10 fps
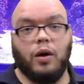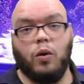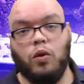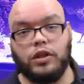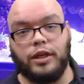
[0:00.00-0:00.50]

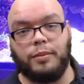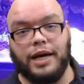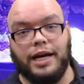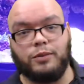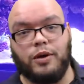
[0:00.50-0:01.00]
What's up
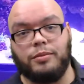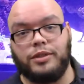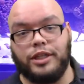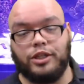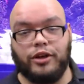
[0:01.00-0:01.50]
guys, welcome to
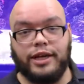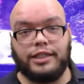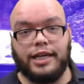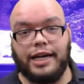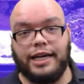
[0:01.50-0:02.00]
the Tranks
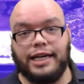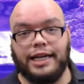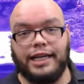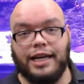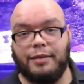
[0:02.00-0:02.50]
Tank
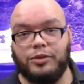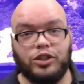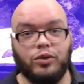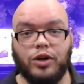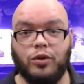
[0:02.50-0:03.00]
and I'm um, just
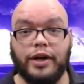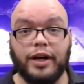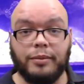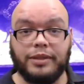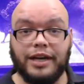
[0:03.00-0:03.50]
doing a quick
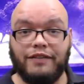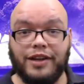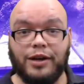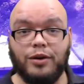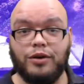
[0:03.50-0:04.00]
update
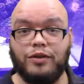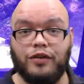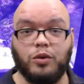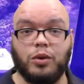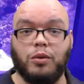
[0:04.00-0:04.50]
video. If you
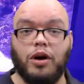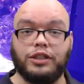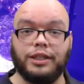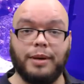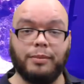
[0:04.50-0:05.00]
were
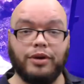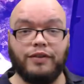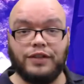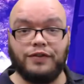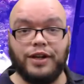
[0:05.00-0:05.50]
watching my
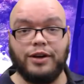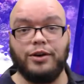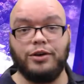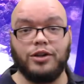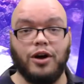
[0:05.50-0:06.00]
previous video you
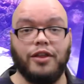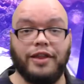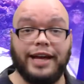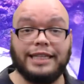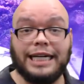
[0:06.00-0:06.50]
saw
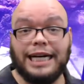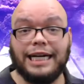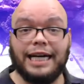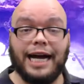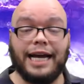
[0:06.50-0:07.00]
that
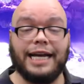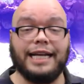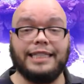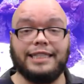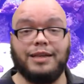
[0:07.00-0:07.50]
I had
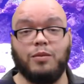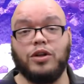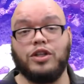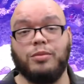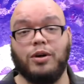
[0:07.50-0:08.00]
someone
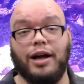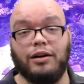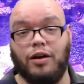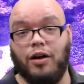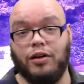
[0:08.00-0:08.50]
spill
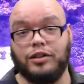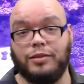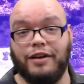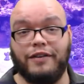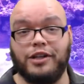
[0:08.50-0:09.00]
alcohol into my
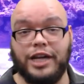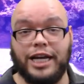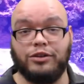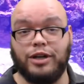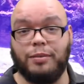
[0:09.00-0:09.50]
fish tank
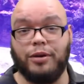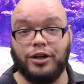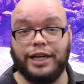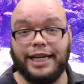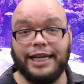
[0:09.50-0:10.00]
during a party